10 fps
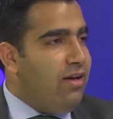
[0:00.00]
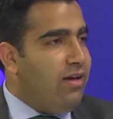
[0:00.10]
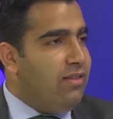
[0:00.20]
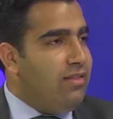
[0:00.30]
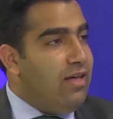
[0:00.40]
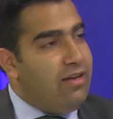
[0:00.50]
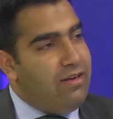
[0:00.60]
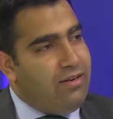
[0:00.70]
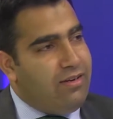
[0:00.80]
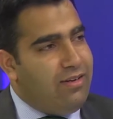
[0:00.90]
the
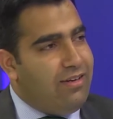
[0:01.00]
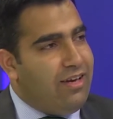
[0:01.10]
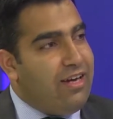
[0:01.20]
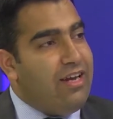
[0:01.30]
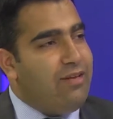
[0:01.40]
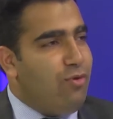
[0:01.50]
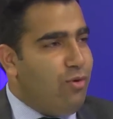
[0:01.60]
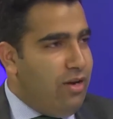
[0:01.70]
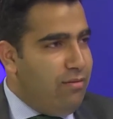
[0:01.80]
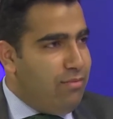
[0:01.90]
then great
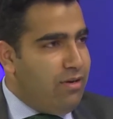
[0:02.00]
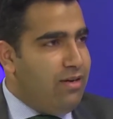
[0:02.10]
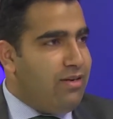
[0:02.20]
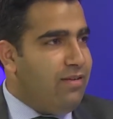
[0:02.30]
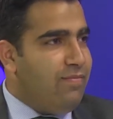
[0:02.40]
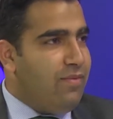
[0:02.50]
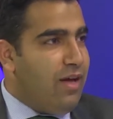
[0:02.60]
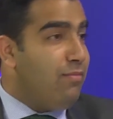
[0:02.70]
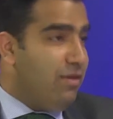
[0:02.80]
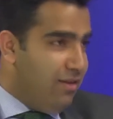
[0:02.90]
Mughal Emperor
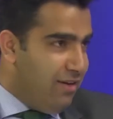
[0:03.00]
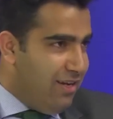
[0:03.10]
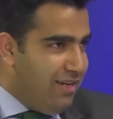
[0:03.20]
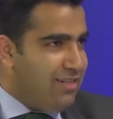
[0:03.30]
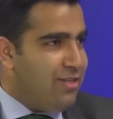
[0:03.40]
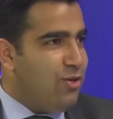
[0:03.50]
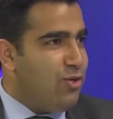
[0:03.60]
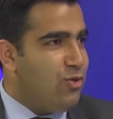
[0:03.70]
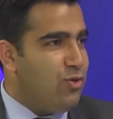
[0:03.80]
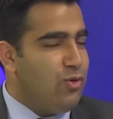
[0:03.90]
Akbar the Great
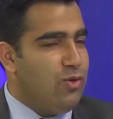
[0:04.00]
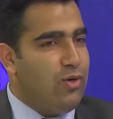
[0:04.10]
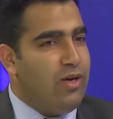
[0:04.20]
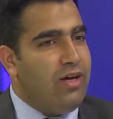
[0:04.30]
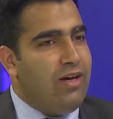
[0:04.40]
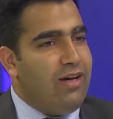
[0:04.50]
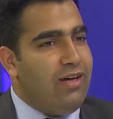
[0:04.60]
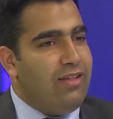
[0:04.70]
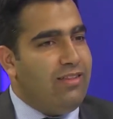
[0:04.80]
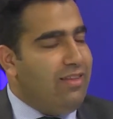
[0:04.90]
to
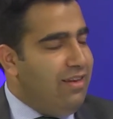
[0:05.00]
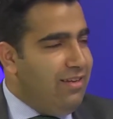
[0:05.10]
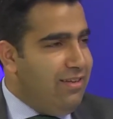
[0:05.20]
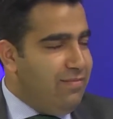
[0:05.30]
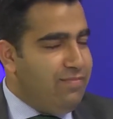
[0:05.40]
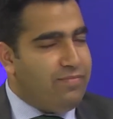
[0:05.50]
Delhi,